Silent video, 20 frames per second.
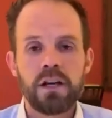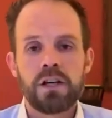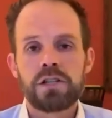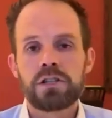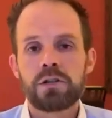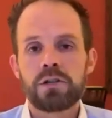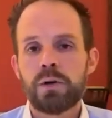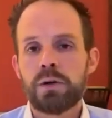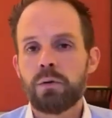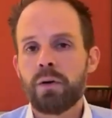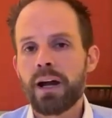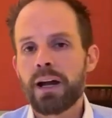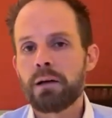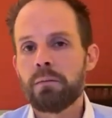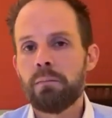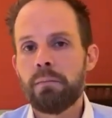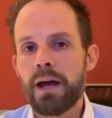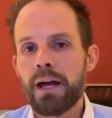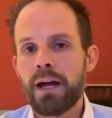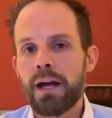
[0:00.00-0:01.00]
So we
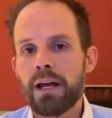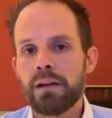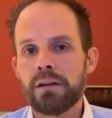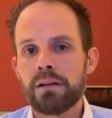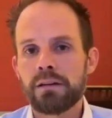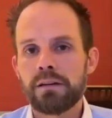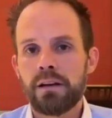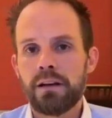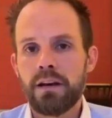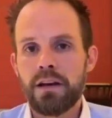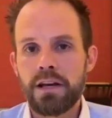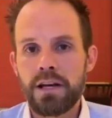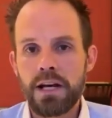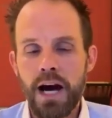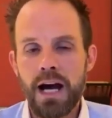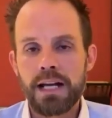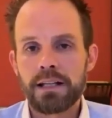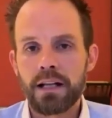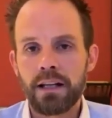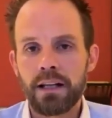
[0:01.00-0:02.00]
recommend
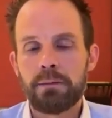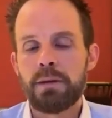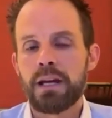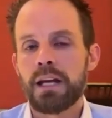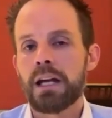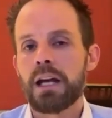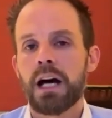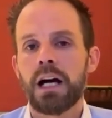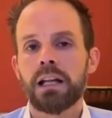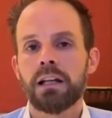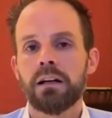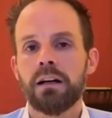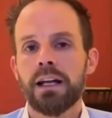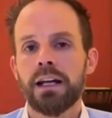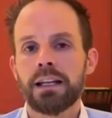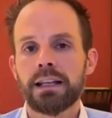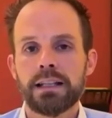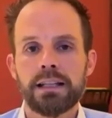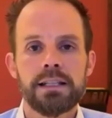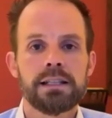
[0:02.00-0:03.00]
not claiming color,
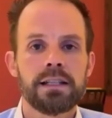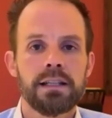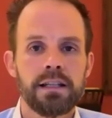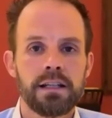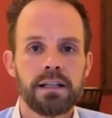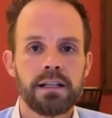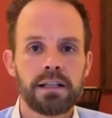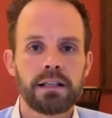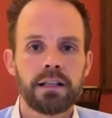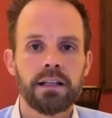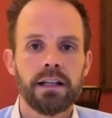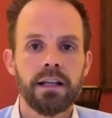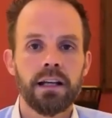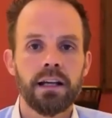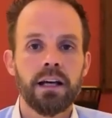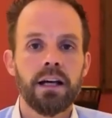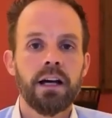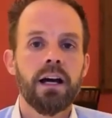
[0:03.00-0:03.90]
at least initially,